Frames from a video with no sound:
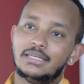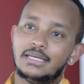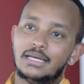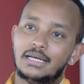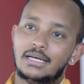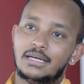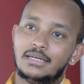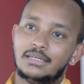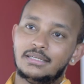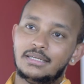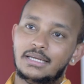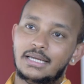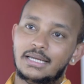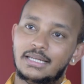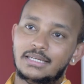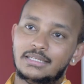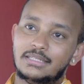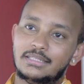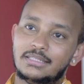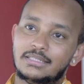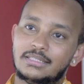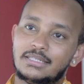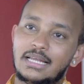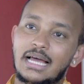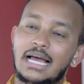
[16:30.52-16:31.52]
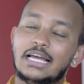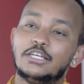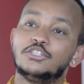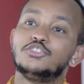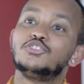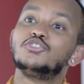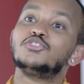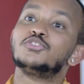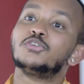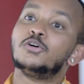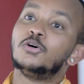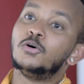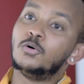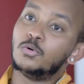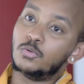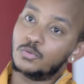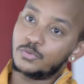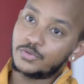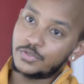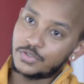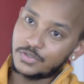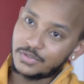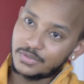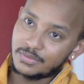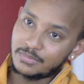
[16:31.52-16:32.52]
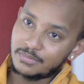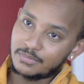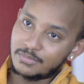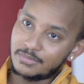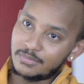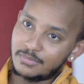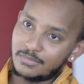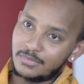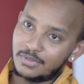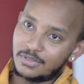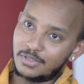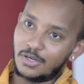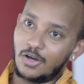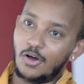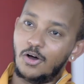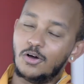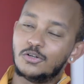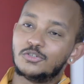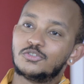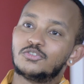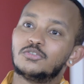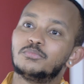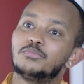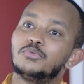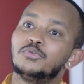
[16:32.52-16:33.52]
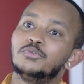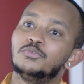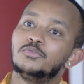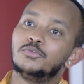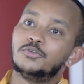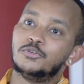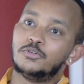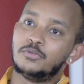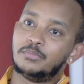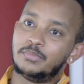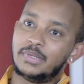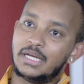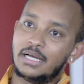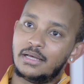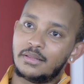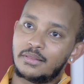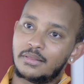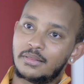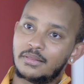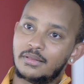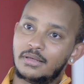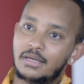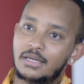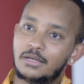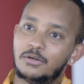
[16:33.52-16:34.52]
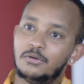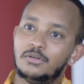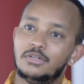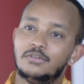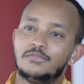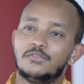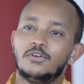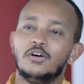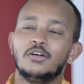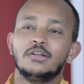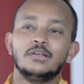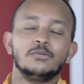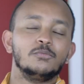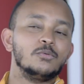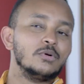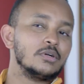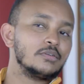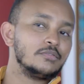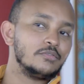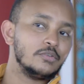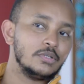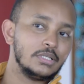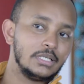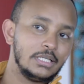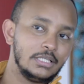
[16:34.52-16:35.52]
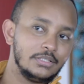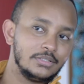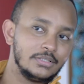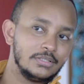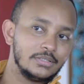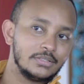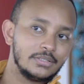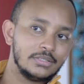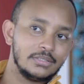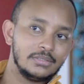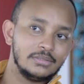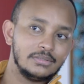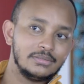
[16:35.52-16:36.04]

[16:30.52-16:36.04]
Yeah, and I chose the entrepreneurial path. I could have gone and worked for an agency.